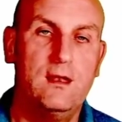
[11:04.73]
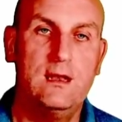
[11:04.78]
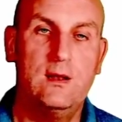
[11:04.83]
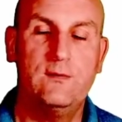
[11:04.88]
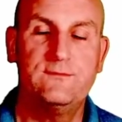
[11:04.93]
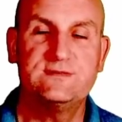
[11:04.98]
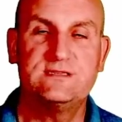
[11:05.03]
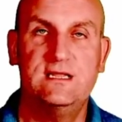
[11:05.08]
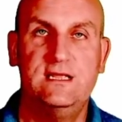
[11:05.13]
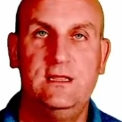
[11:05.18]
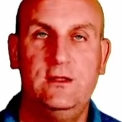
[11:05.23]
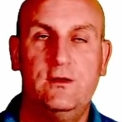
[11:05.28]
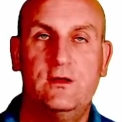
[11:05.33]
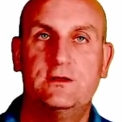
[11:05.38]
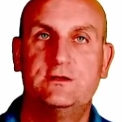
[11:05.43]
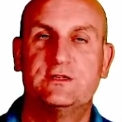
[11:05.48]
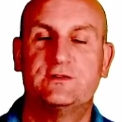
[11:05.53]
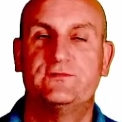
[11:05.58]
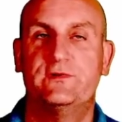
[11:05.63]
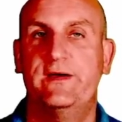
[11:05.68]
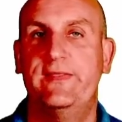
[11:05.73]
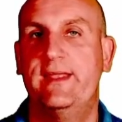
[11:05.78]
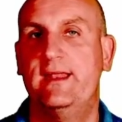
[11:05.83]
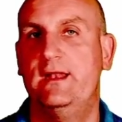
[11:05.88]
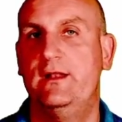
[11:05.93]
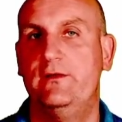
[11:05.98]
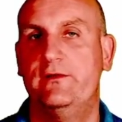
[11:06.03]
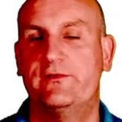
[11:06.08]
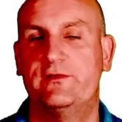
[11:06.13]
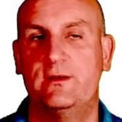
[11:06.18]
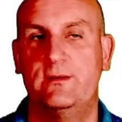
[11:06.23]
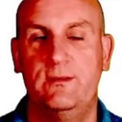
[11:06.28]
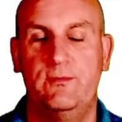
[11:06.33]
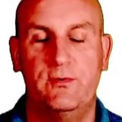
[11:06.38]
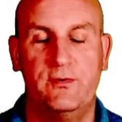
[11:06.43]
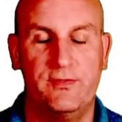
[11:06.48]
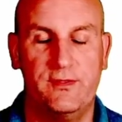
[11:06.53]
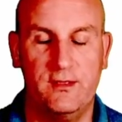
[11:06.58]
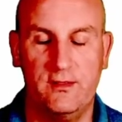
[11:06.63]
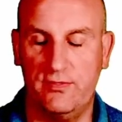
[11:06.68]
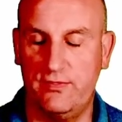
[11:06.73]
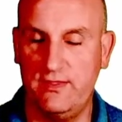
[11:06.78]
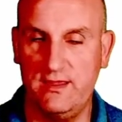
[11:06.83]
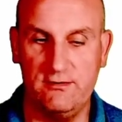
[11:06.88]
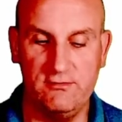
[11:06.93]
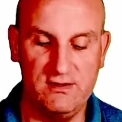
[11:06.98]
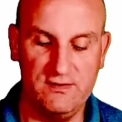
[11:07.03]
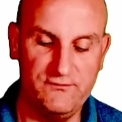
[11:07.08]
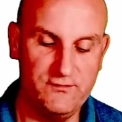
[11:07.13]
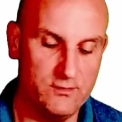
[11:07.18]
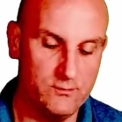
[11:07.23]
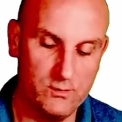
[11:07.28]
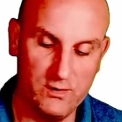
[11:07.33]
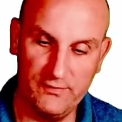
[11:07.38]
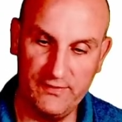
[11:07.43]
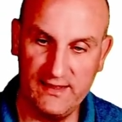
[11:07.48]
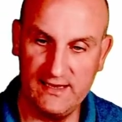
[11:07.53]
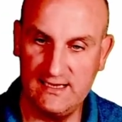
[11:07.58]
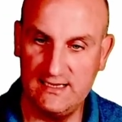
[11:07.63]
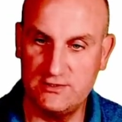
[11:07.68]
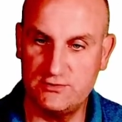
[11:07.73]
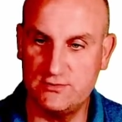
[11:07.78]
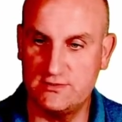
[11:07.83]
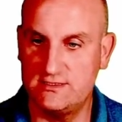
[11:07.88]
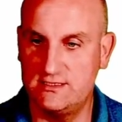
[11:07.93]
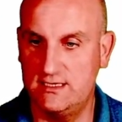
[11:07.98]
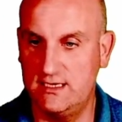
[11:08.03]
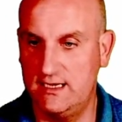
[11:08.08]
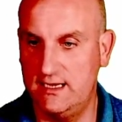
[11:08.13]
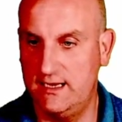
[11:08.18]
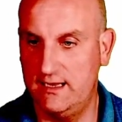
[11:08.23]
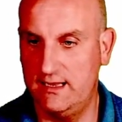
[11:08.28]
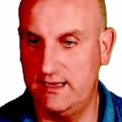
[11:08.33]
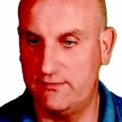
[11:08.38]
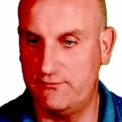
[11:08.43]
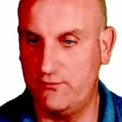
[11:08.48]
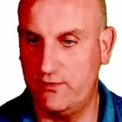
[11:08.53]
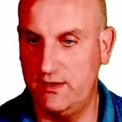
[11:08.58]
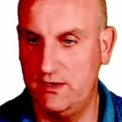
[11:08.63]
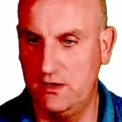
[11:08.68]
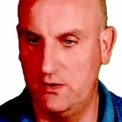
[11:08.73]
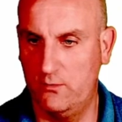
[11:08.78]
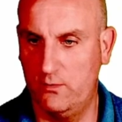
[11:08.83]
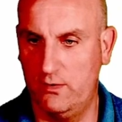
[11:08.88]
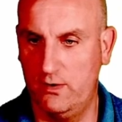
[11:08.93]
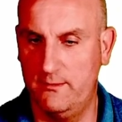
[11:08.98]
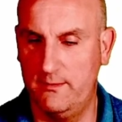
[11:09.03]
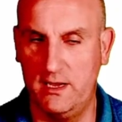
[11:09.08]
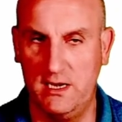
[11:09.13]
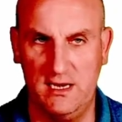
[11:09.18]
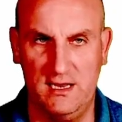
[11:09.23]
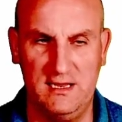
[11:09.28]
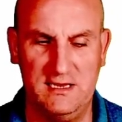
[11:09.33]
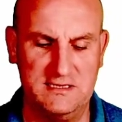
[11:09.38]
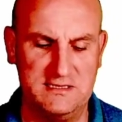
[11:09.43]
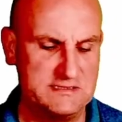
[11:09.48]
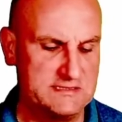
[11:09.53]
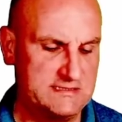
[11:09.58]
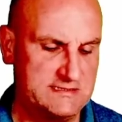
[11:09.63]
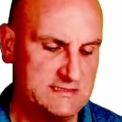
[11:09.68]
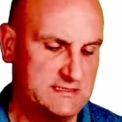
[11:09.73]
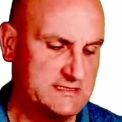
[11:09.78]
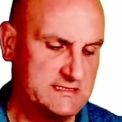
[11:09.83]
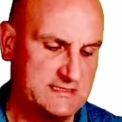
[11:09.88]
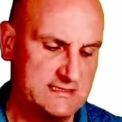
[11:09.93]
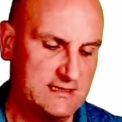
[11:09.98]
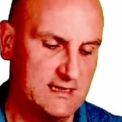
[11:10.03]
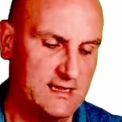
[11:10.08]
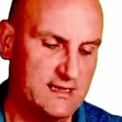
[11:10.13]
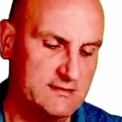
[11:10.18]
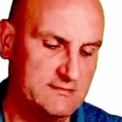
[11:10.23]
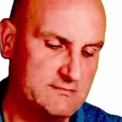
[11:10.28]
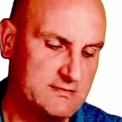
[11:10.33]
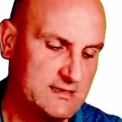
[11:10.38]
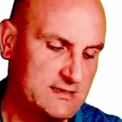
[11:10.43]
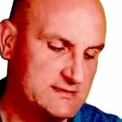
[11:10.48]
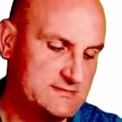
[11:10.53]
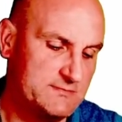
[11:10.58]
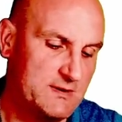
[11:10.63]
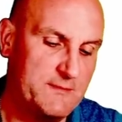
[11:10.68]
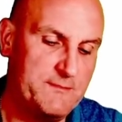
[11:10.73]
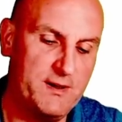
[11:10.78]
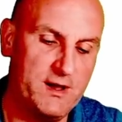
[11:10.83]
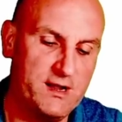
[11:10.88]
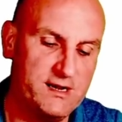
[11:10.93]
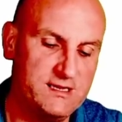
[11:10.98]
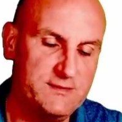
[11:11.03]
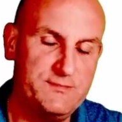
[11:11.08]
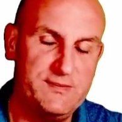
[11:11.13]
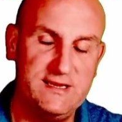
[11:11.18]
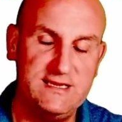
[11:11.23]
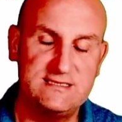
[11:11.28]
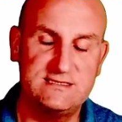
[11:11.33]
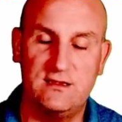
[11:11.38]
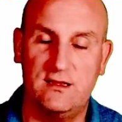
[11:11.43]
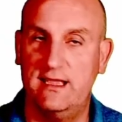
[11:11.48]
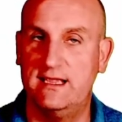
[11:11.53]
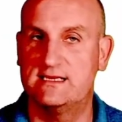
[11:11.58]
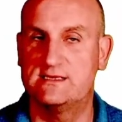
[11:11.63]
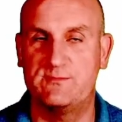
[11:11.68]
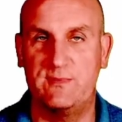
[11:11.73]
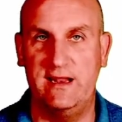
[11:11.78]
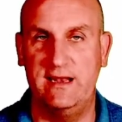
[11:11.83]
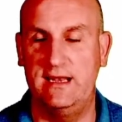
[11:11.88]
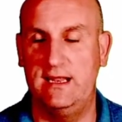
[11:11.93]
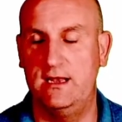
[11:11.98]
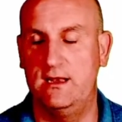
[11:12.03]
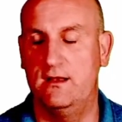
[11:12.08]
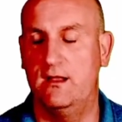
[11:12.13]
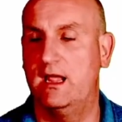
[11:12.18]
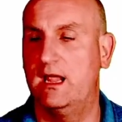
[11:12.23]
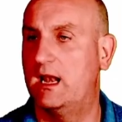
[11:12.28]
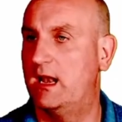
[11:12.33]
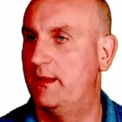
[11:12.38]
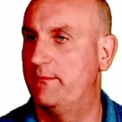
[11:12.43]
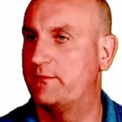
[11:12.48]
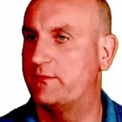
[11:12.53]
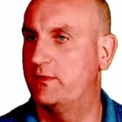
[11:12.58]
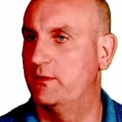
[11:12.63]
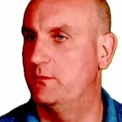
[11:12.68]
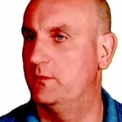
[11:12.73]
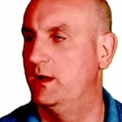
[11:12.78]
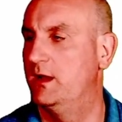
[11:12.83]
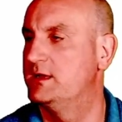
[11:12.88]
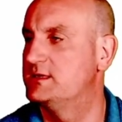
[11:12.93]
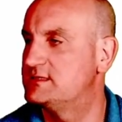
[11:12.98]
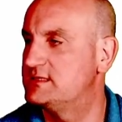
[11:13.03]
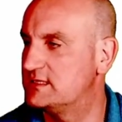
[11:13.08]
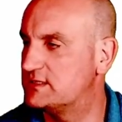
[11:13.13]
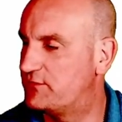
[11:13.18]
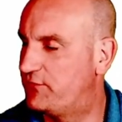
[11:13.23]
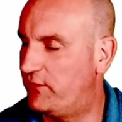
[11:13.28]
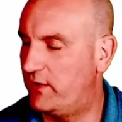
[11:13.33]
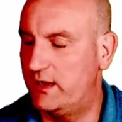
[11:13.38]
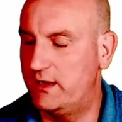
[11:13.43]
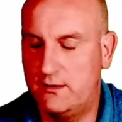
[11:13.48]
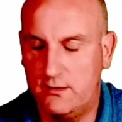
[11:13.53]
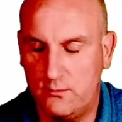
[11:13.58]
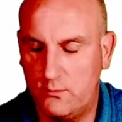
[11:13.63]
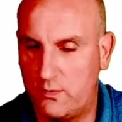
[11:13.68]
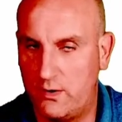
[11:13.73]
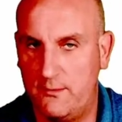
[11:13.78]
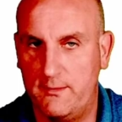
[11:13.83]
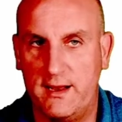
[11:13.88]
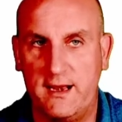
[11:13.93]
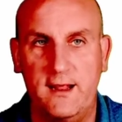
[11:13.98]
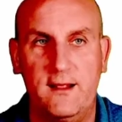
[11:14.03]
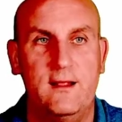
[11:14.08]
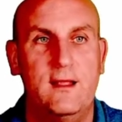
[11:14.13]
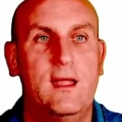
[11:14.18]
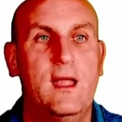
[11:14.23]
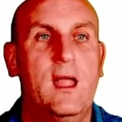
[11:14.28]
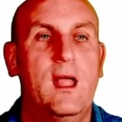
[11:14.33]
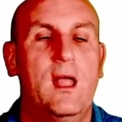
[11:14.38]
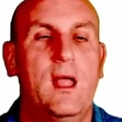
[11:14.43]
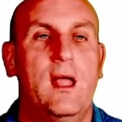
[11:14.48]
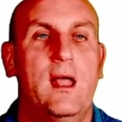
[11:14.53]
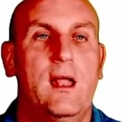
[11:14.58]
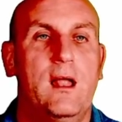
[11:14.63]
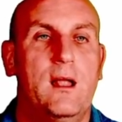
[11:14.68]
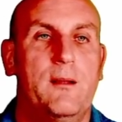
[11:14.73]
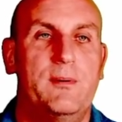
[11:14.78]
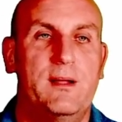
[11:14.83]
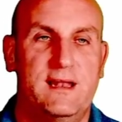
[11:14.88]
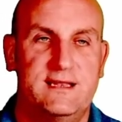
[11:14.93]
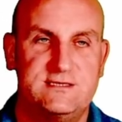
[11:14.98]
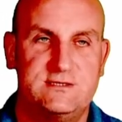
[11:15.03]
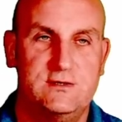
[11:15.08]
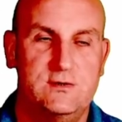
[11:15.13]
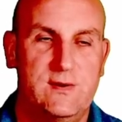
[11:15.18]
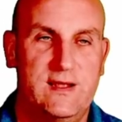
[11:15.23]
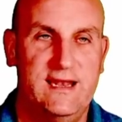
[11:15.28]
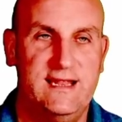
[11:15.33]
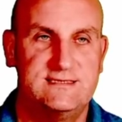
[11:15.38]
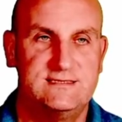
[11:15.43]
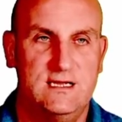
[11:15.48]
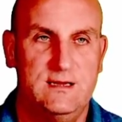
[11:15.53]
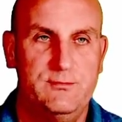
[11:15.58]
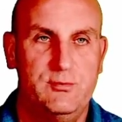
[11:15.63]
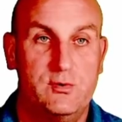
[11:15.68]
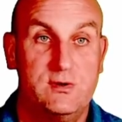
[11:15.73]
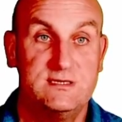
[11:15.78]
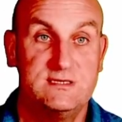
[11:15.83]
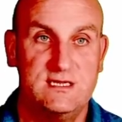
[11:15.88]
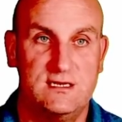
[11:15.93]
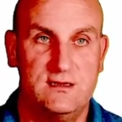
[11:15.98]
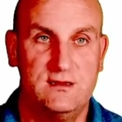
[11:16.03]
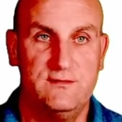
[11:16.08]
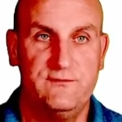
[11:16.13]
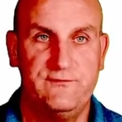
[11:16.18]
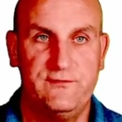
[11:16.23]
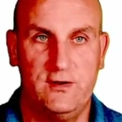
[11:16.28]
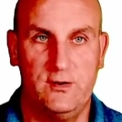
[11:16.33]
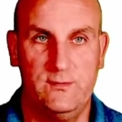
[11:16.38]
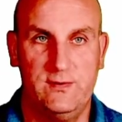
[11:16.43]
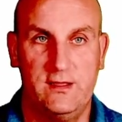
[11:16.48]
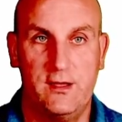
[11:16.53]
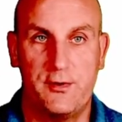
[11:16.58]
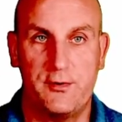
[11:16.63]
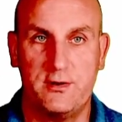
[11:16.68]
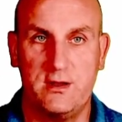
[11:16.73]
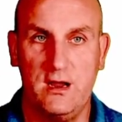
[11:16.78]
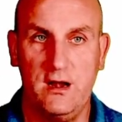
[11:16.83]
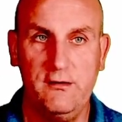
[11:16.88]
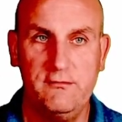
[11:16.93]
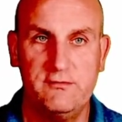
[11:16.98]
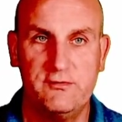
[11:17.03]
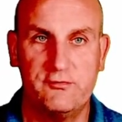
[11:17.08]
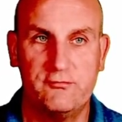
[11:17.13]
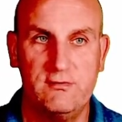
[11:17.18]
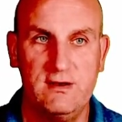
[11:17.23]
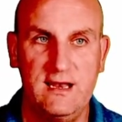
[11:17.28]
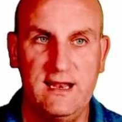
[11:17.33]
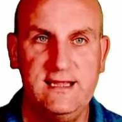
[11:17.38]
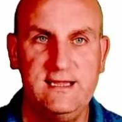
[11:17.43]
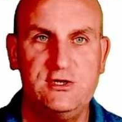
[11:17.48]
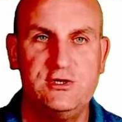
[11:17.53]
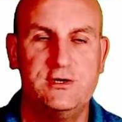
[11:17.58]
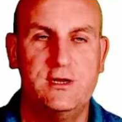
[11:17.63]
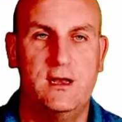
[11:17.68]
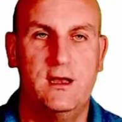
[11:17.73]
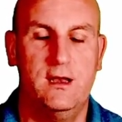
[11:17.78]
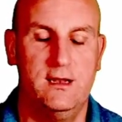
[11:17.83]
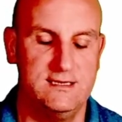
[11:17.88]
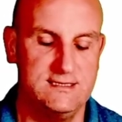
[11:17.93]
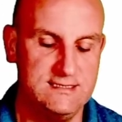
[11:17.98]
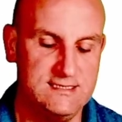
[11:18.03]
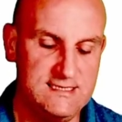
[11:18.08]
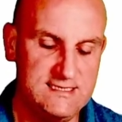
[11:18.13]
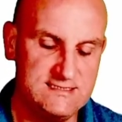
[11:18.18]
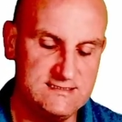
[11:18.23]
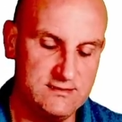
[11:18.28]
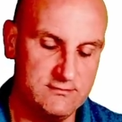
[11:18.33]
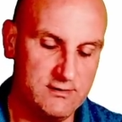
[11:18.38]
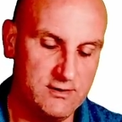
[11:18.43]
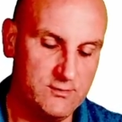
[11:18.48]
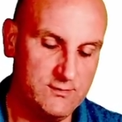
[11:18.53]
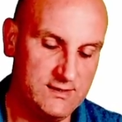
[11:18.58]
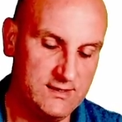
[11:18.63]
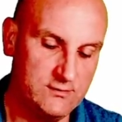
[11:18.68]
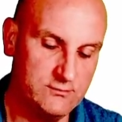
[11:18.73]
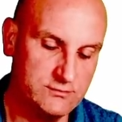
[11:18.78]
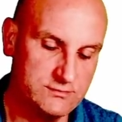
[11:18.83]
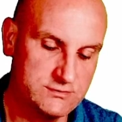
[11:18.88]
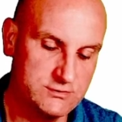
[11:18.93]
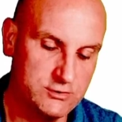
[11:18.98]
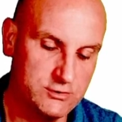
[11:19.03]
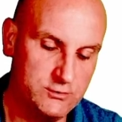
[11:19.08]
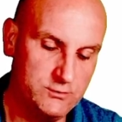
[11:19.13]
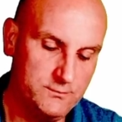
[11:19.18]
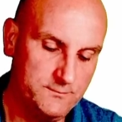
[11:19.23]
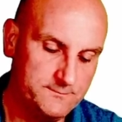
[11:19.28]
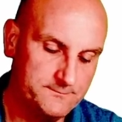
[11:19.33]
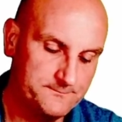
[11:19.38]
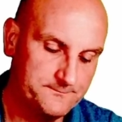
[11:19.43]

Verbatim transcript: Now obviously you can just write that in your summary book, the theory, if you weren't that interested in it, that's fine, don't worry about it. It's just, it's my party piece, I explained it in nightclubs that works, it's fine, don't worry about it. But let's do an example. Consider the following recurrence relation. T0 equals 2,